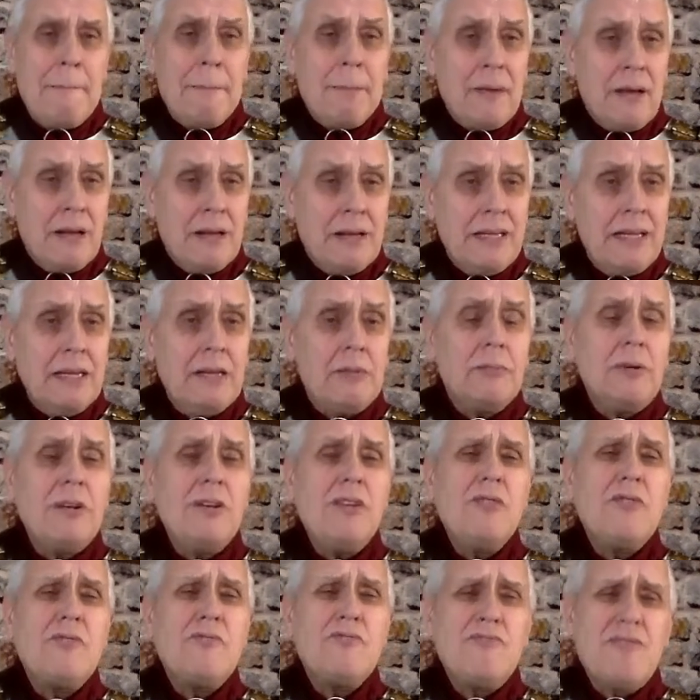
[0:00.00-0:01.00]
And then when
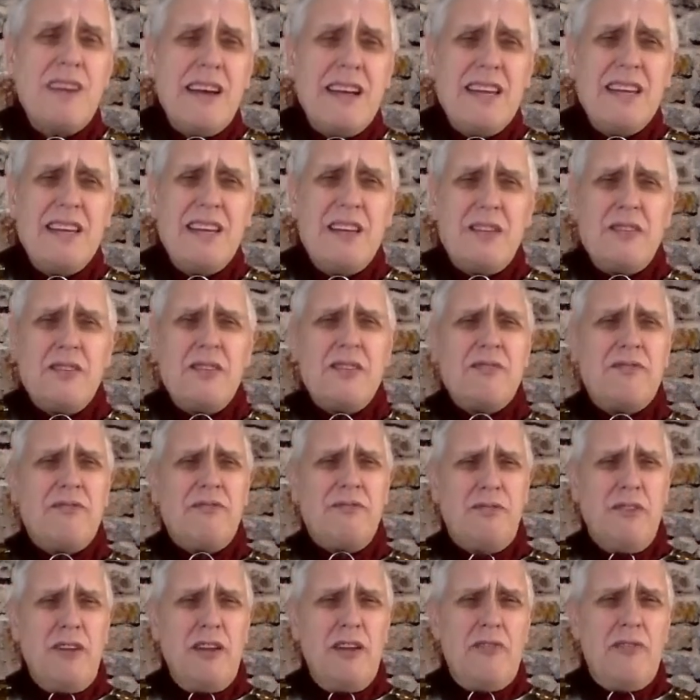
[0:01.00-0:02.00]
you're ready and you're
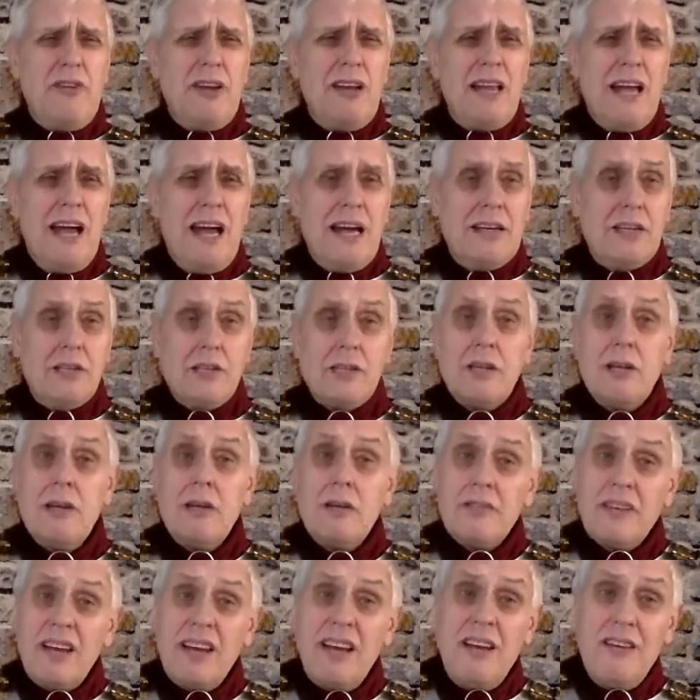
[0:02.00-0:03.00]
fully relaxed,
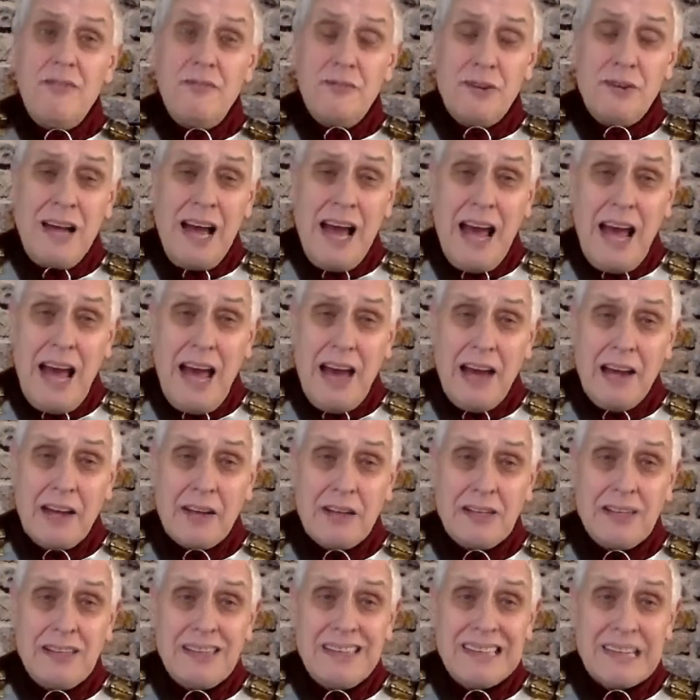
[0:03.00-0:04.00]
they even had
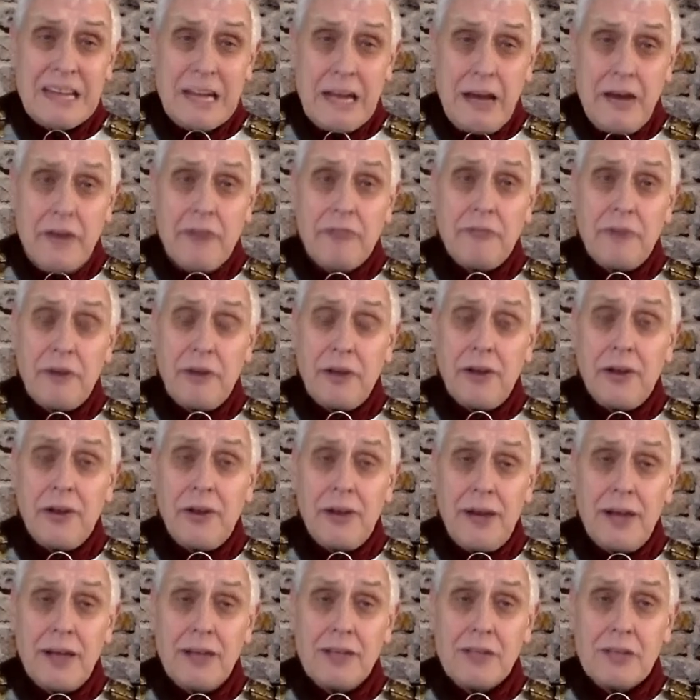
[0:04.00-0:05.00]
a cafe in
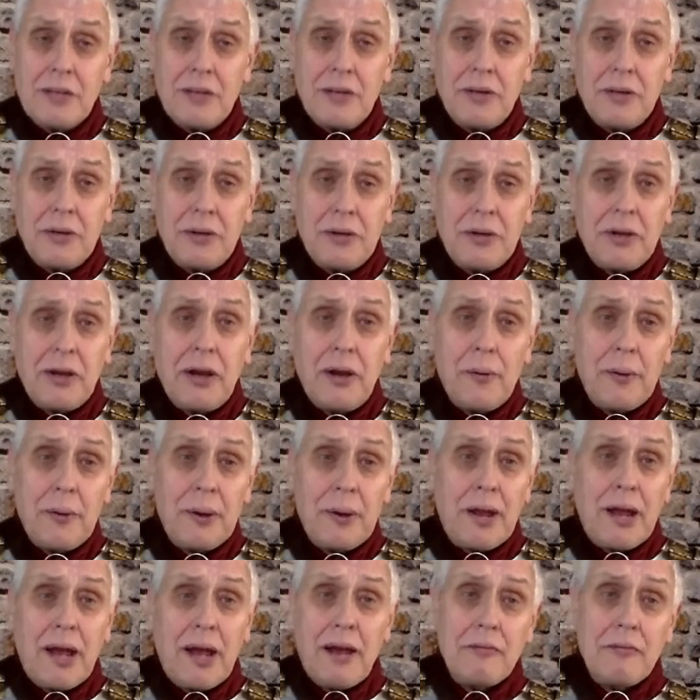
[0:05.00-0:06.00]
there so you could go and
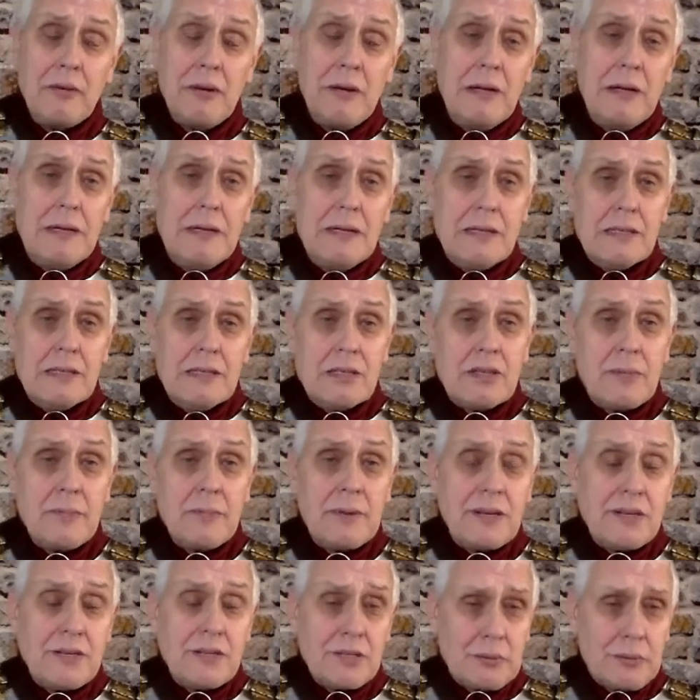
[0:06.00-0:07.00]
have
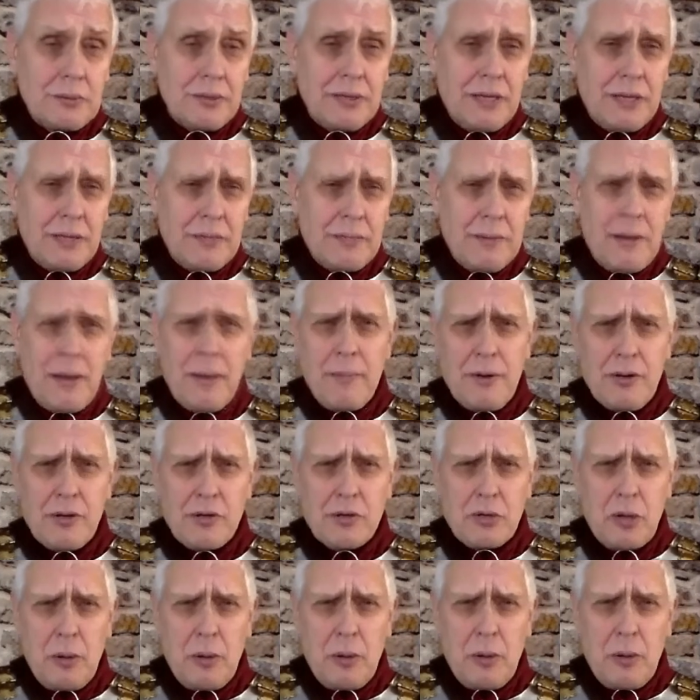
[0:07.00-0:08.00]
something to eat, maybe a
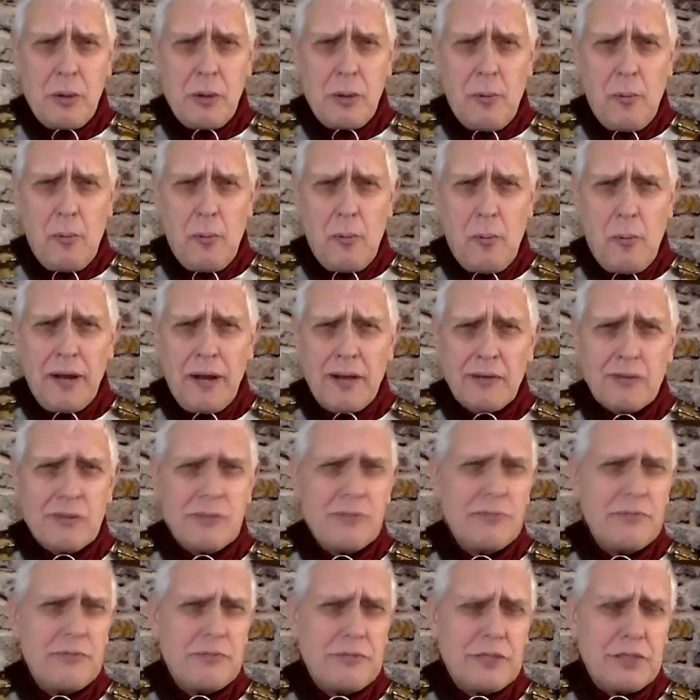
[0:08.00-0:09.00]
drop of wine or some
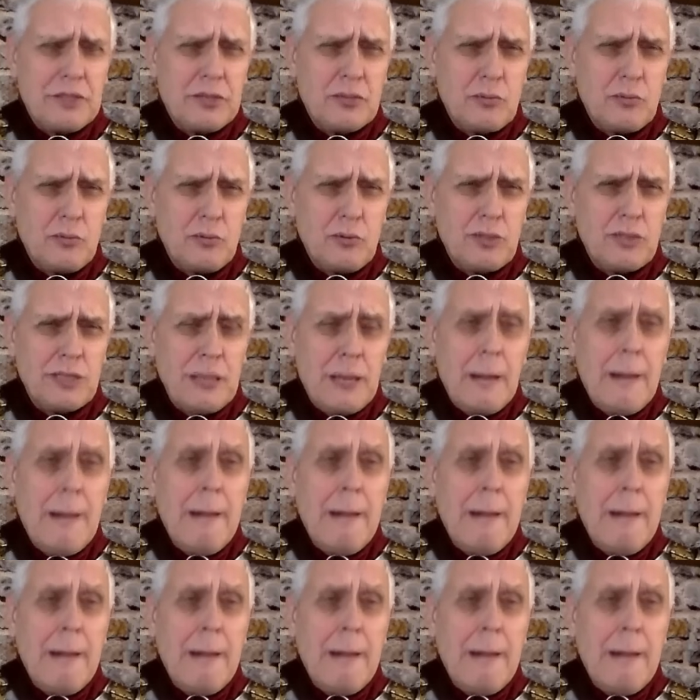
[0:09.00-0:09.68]
fresh water.